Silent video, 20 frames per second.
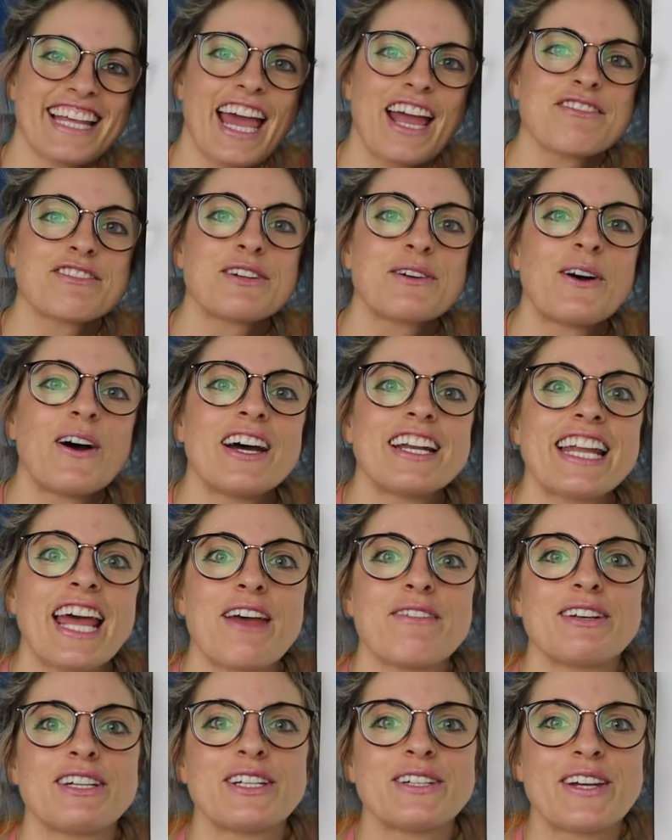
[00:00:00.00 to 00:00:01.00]
Hi everyone,
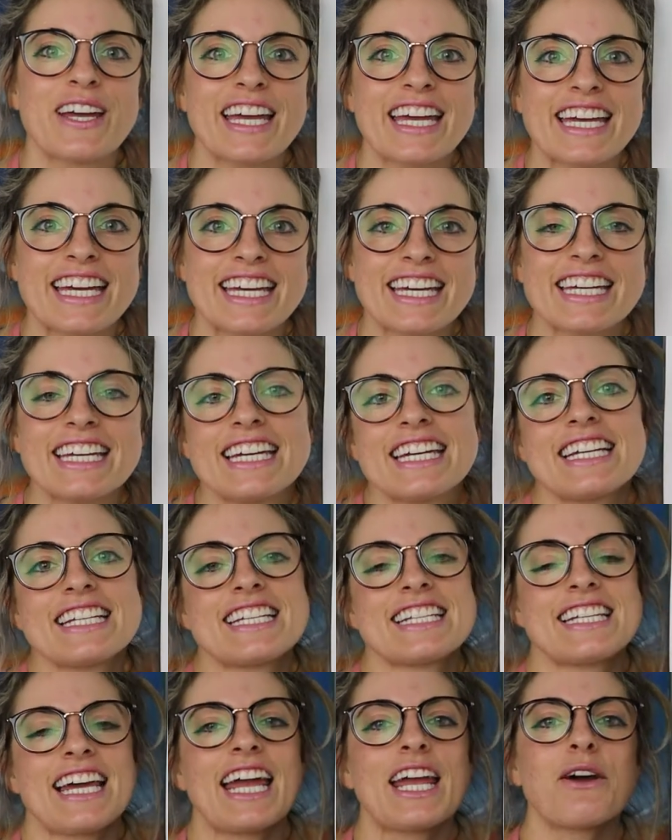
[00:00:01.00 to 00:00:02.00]
emmy-lou here.
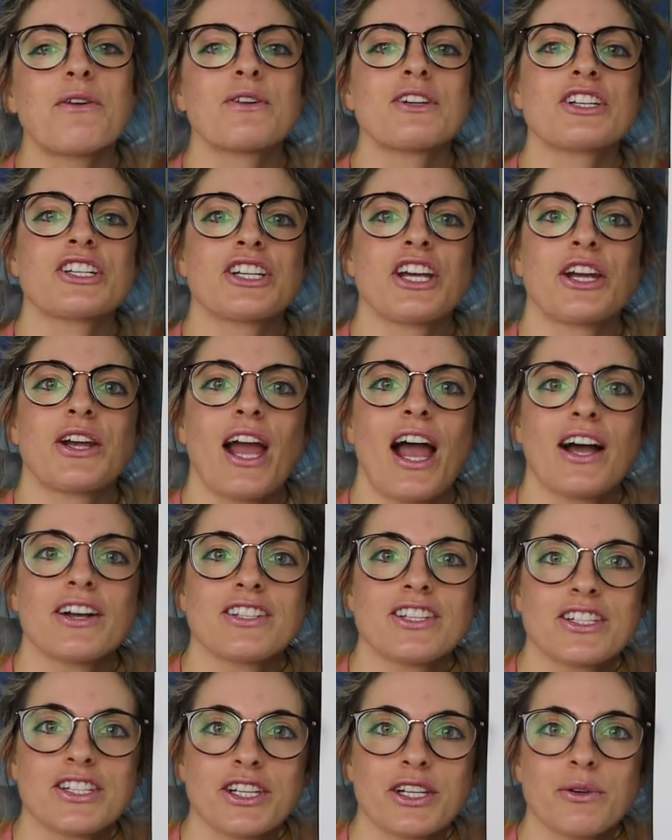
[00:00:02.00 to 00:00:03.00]
Today I want to show you how
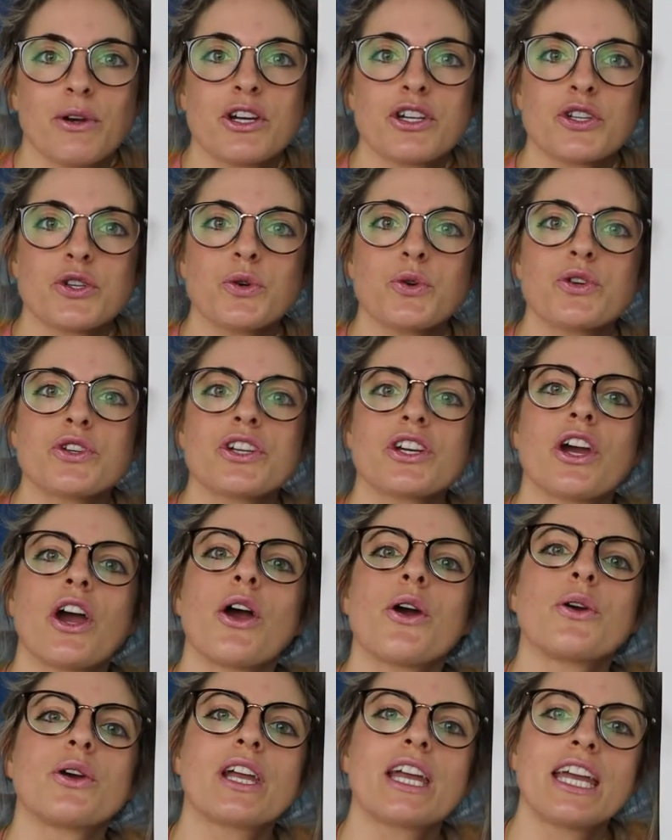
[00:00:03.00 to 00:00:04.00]
to do a
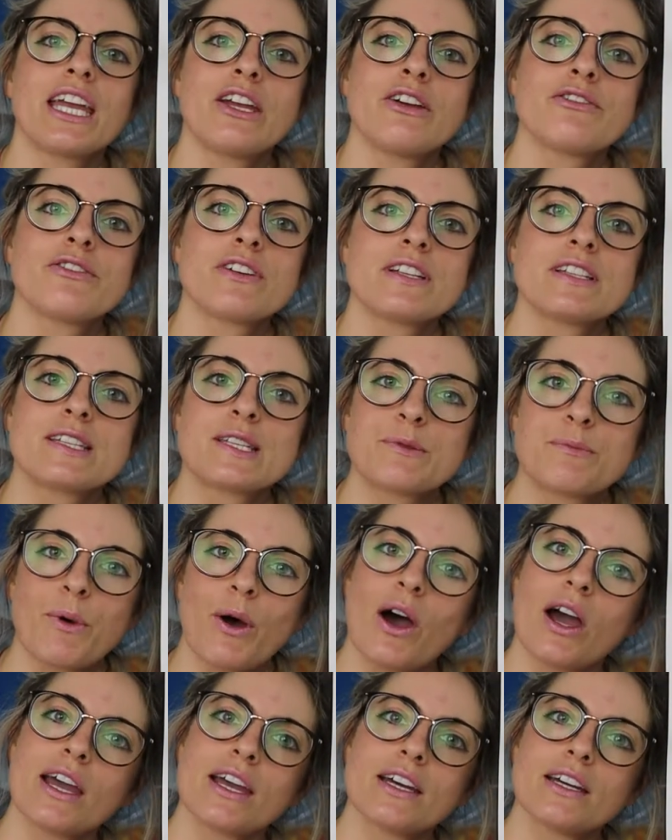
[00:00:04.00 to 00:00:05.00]
Georgia O'Keeffe
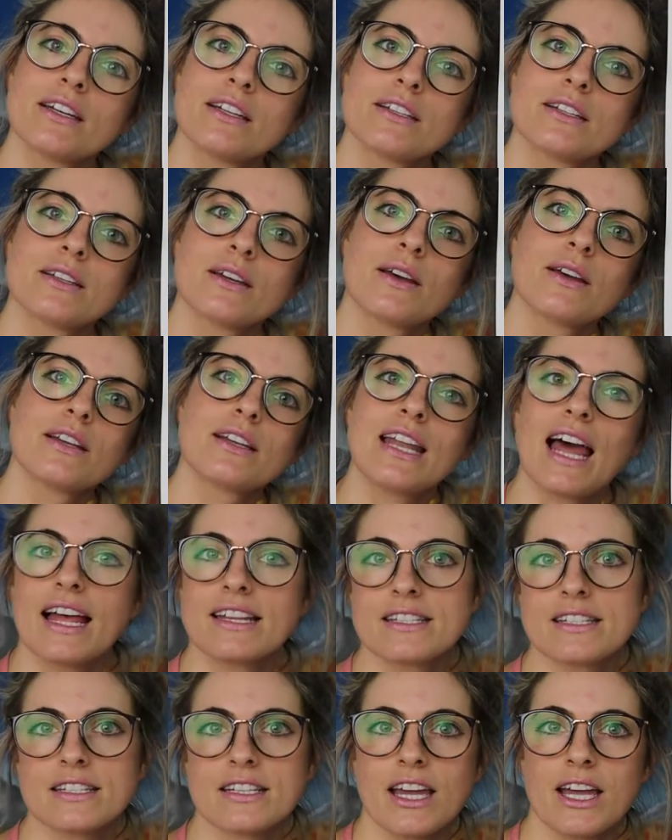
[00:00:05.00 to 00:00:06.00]
inspired
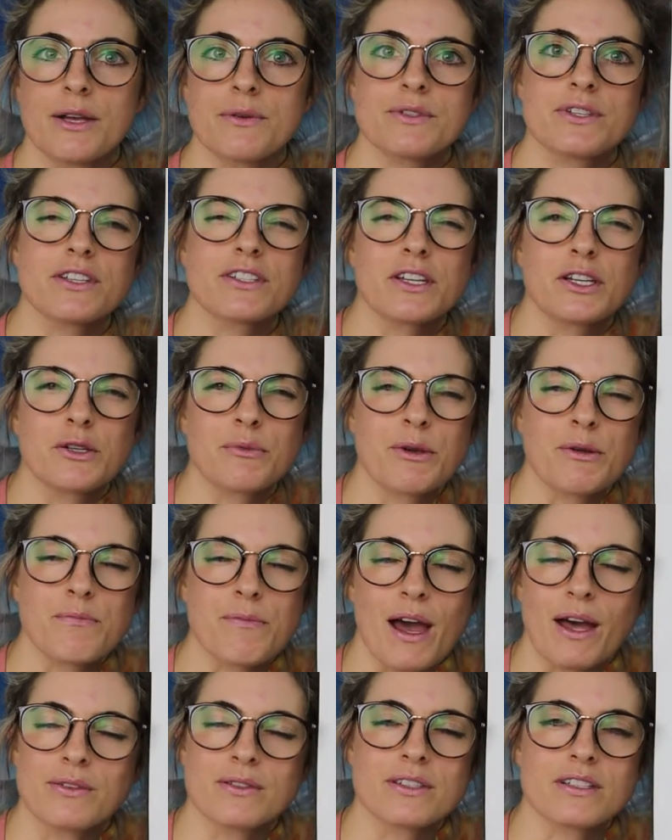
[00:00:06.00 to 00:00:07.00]
landscape. So it's going to be
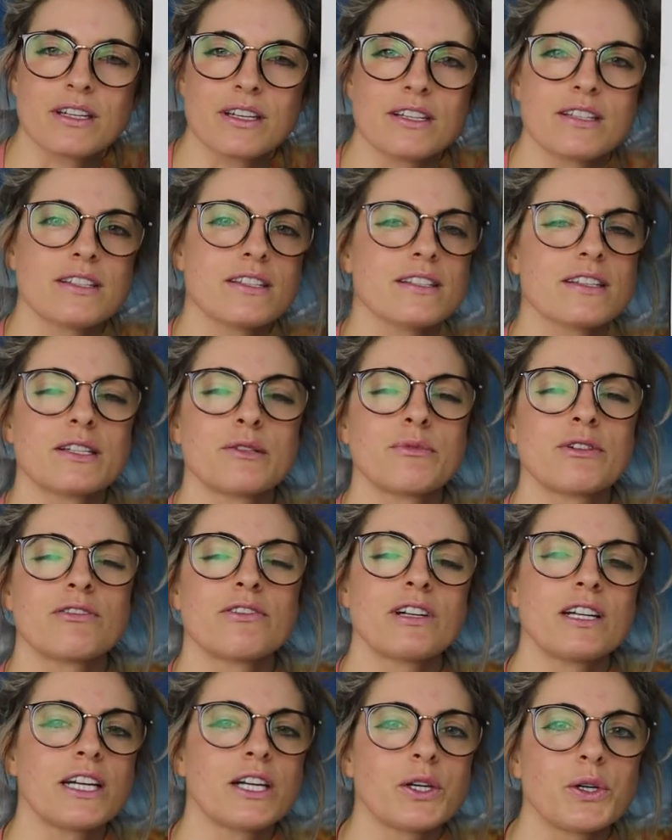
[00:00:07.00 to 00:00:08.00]
mountain, it's going to be
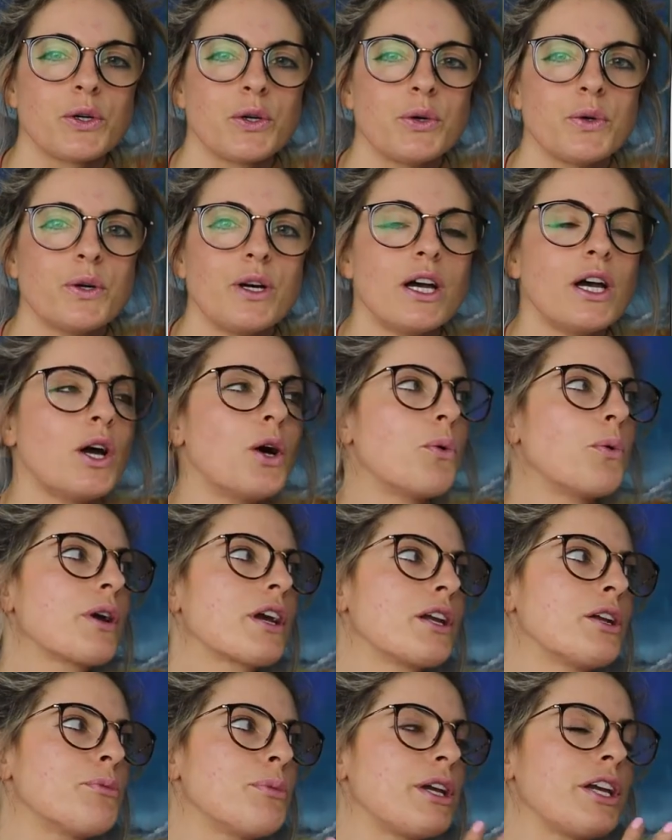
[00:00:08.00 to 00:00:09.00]
really cool. We're
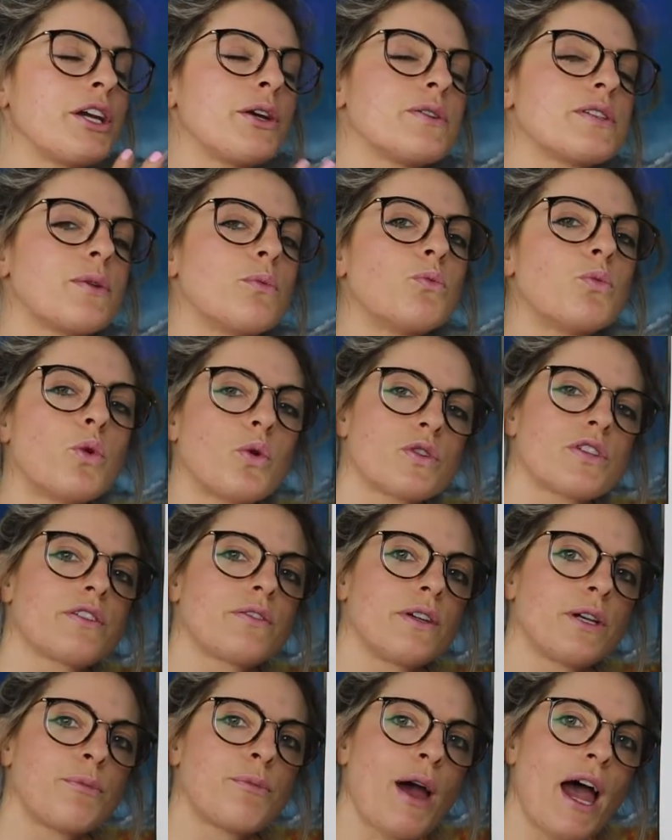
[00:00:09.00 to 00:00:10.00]
going to be using
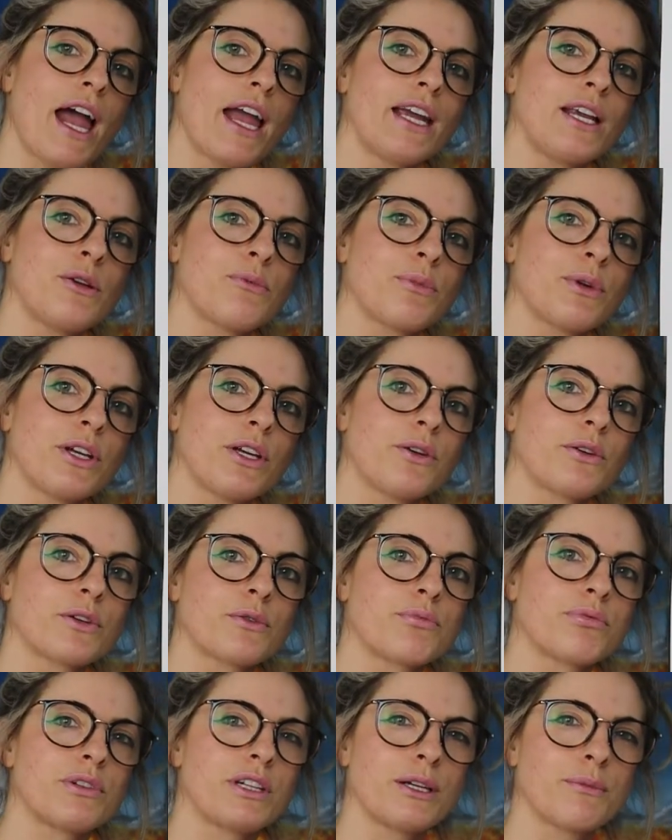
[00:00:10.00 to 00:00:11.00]
watery paint, but you
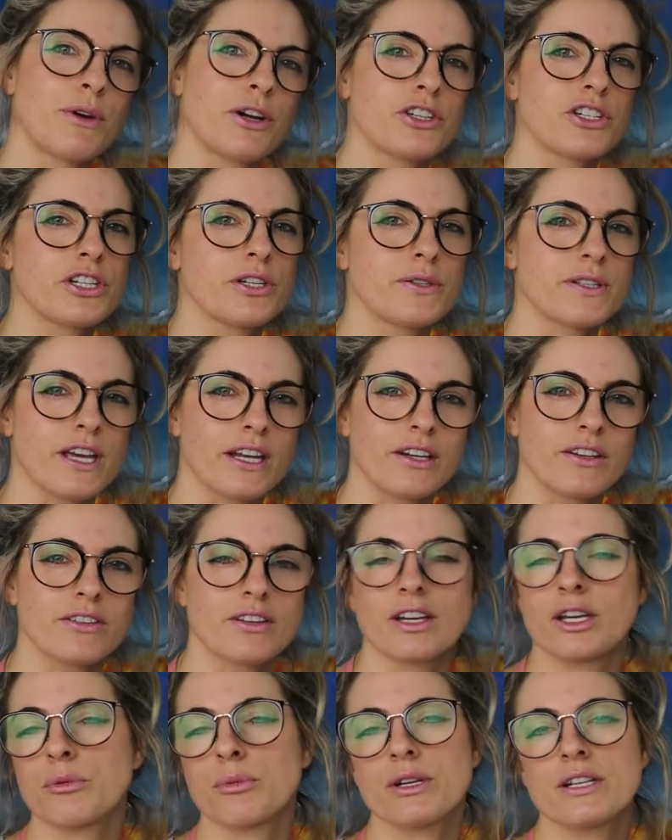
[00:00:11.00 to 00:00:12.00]
could pretty much use
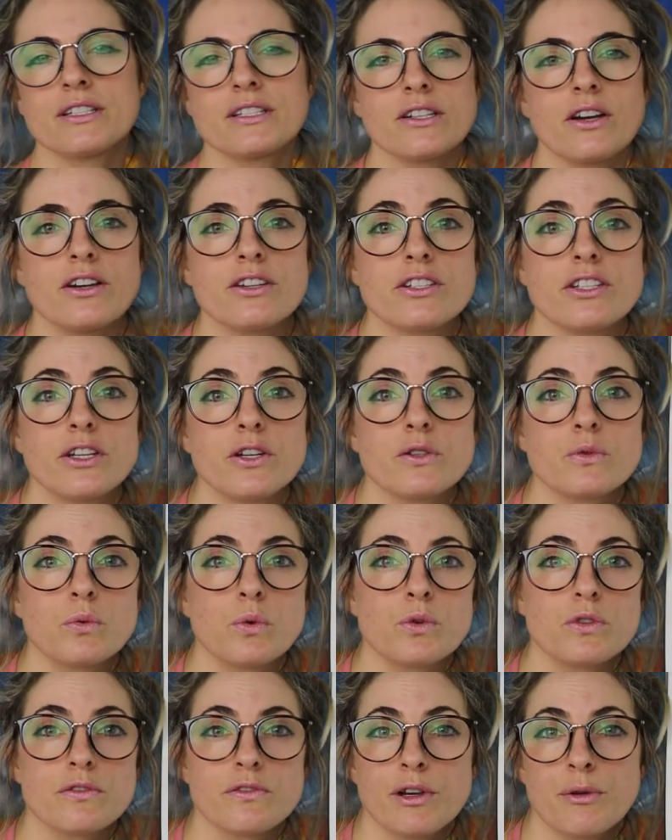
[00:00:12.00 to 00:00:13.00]
anything, but it's nice to use
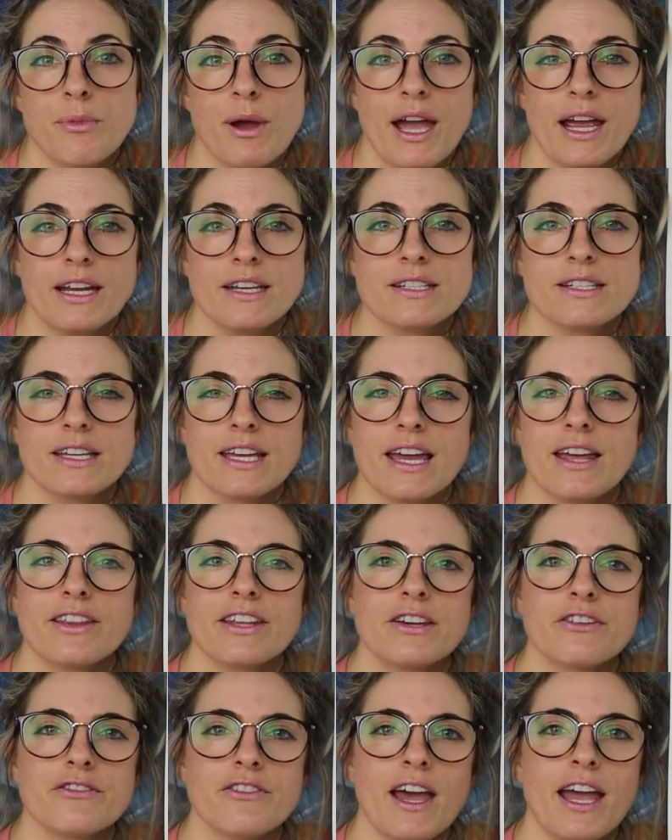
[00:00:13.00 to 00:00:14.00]
watery paint to get
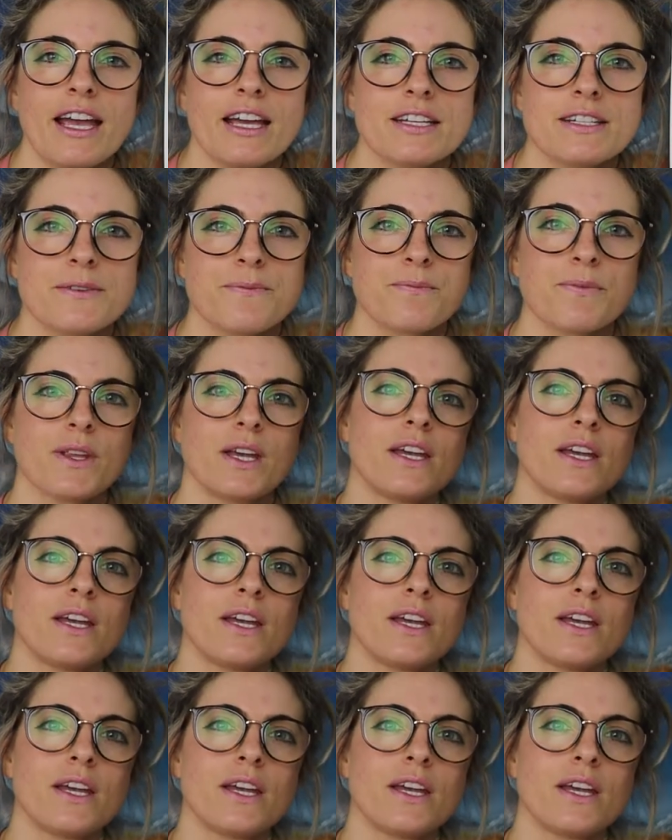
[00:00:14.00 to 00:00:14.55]
the effect.